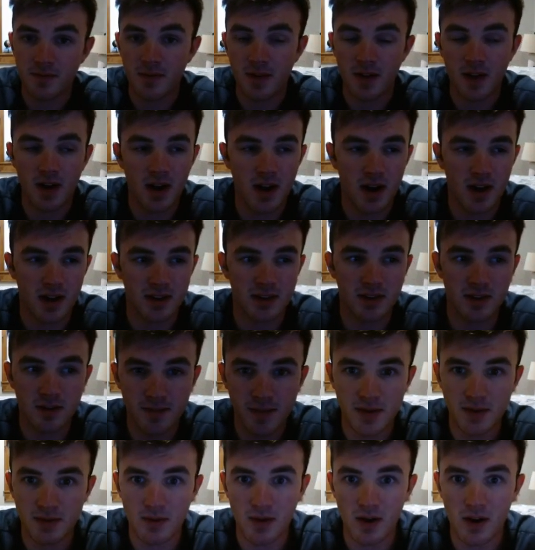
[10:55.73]
I could
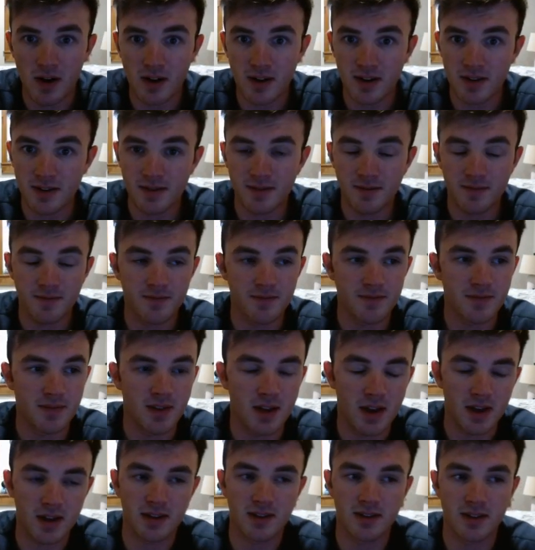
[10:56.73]
be wrong.
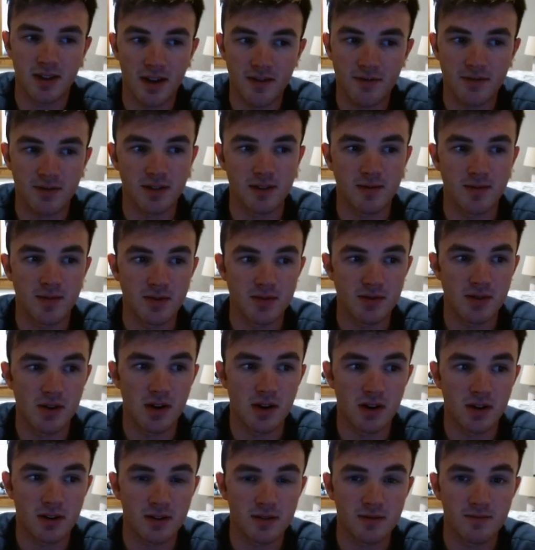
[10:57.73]
I could definitely be
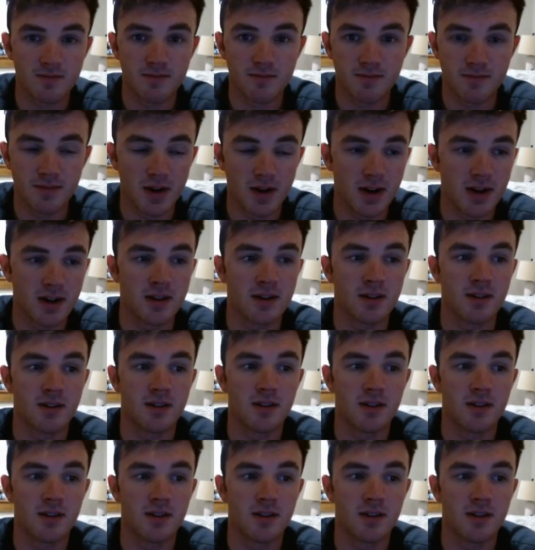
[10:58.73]
wrong, but